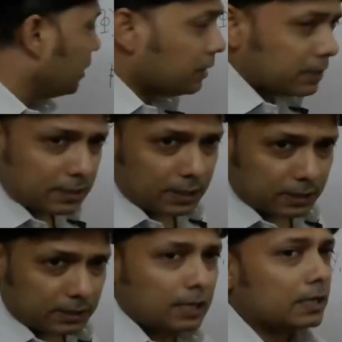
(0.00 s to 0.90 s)

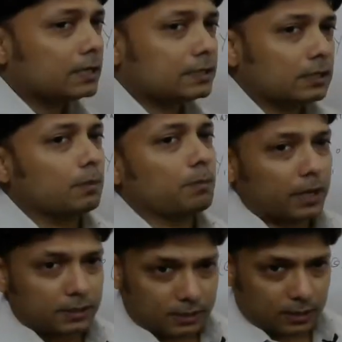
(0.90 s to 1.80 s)
discuss step by
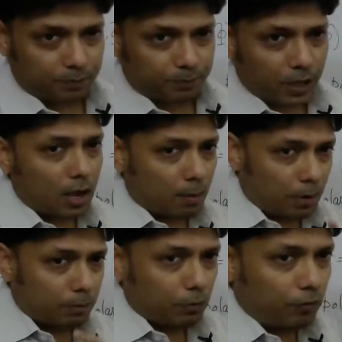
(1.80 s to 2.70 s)
step.
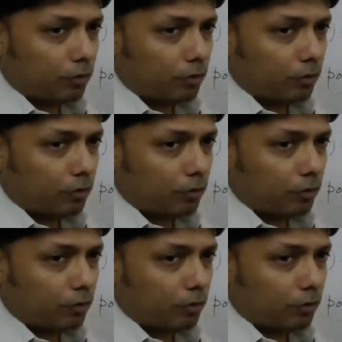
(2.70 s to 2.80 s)
But before